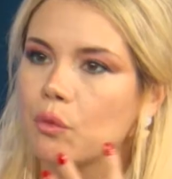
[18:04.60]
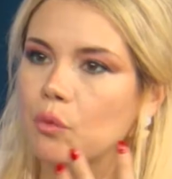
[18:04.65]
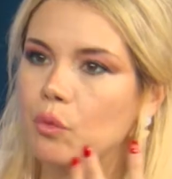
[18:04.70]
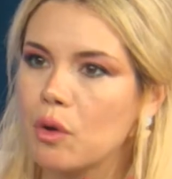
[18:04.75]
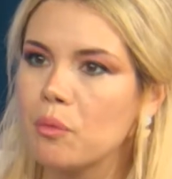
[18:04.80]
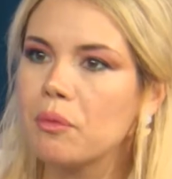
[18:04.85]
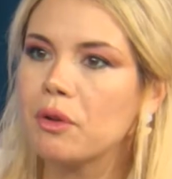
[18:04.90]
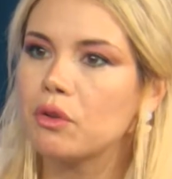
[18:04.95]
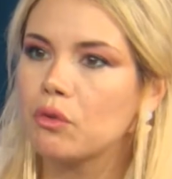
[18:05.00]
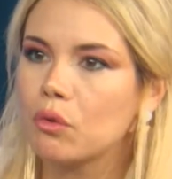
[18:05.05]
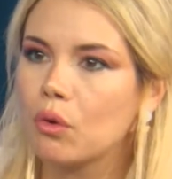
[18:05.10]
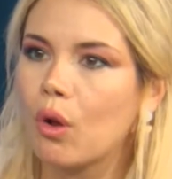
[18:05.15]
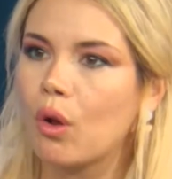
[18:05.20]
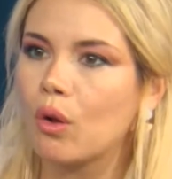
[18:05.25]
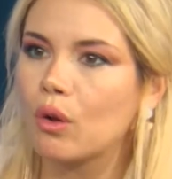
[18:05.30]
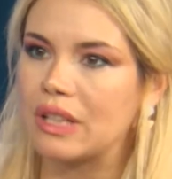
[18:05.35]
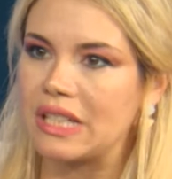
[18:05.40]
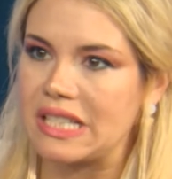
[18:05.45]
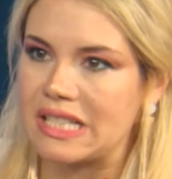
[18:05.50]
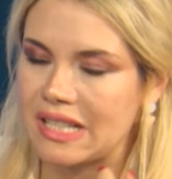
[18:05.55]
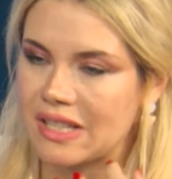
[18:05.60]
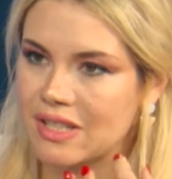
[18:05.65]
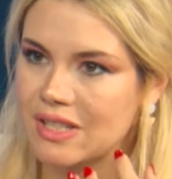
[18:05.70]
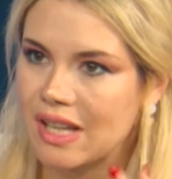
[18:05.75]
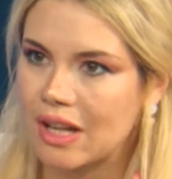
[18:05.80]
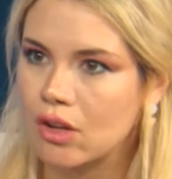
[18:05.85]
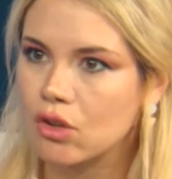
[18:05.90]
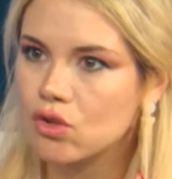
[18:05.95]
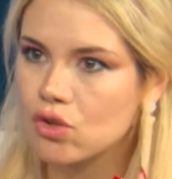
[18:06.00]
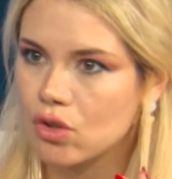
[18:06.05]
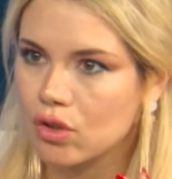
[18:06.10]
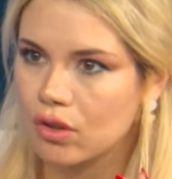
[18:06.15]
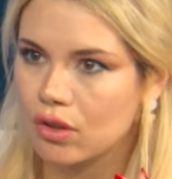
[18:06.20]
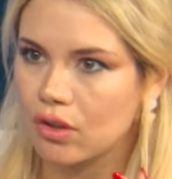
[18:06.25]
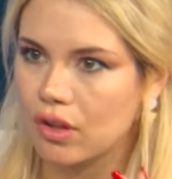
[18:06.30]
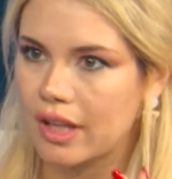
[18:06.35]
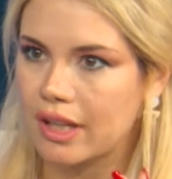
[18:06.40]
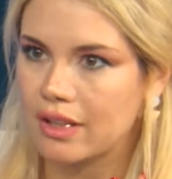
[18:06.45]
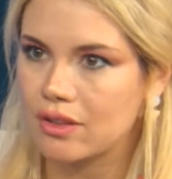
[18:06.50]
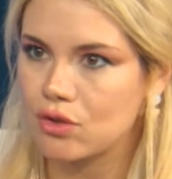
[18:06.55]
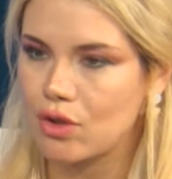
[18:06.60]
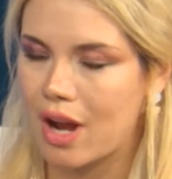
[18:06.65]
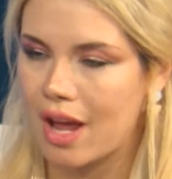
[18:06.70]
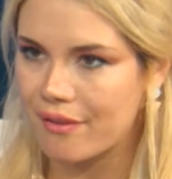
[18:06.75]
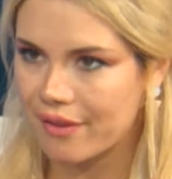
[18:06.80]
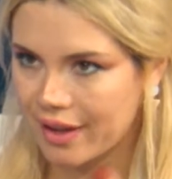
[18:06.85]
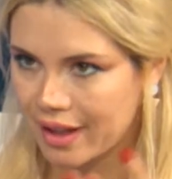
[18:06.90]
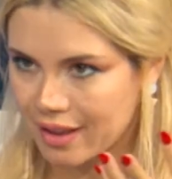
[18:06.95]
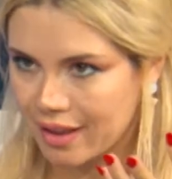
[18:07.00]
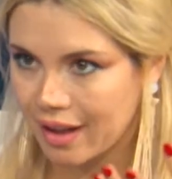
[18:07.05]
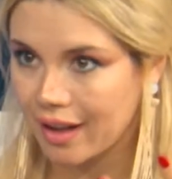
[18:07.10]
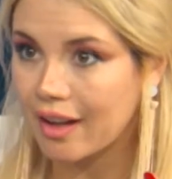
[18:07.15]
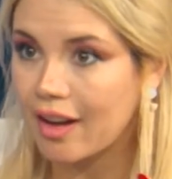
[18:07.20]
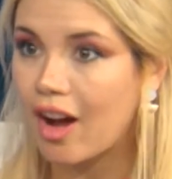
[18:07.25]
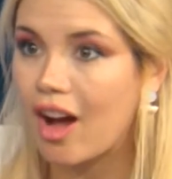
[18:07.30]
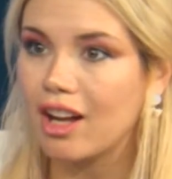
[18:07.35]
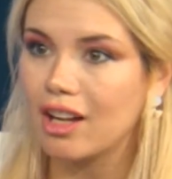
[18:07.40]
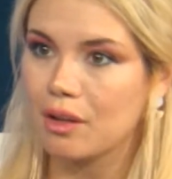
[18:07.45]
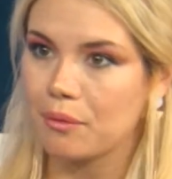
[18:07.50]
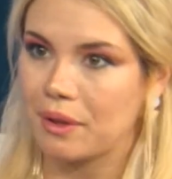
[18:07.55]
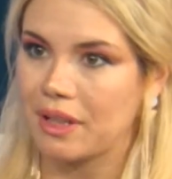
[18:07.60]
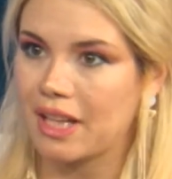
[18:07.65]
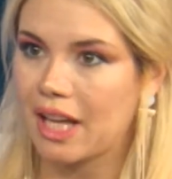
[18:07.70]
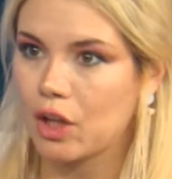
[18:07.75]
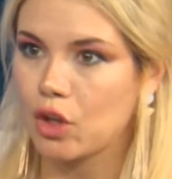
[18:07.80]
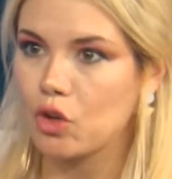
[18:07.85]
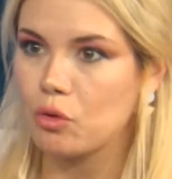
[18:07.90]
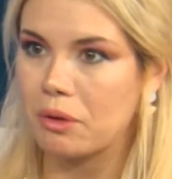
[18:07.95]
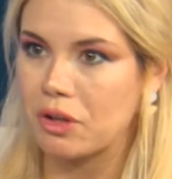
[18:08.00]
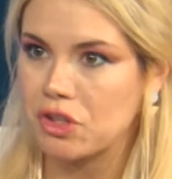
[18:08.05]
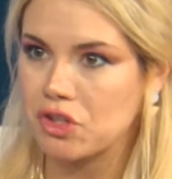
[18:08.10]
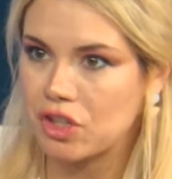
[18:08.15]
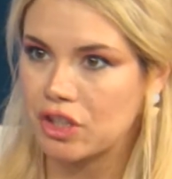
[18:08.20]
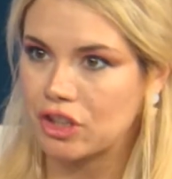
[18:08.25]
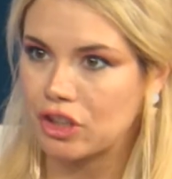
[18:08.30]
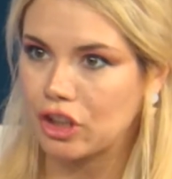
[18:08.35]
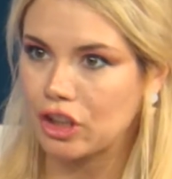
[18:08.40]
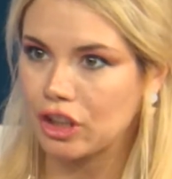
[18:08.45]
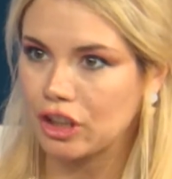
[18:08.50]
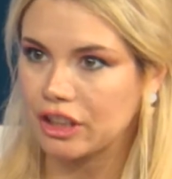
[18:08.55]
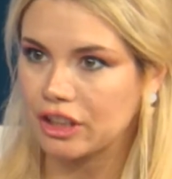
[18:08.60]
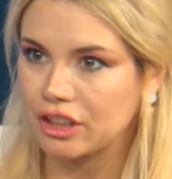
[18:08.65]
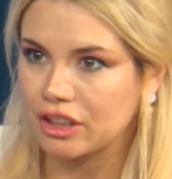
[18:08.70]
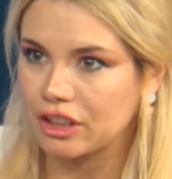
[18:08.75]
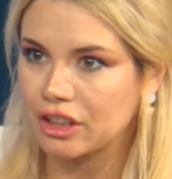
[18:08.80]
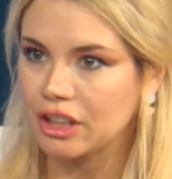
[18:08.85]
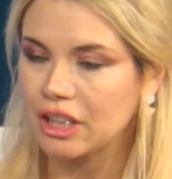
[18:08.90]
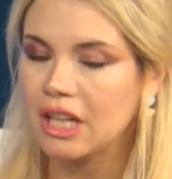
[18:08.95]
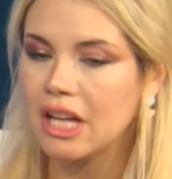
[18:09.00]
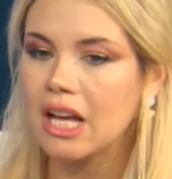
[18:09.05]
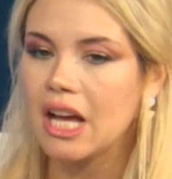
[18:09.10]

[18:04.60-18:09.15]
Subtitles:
Women's role is essential in driving the economy, like you mentioned earlier.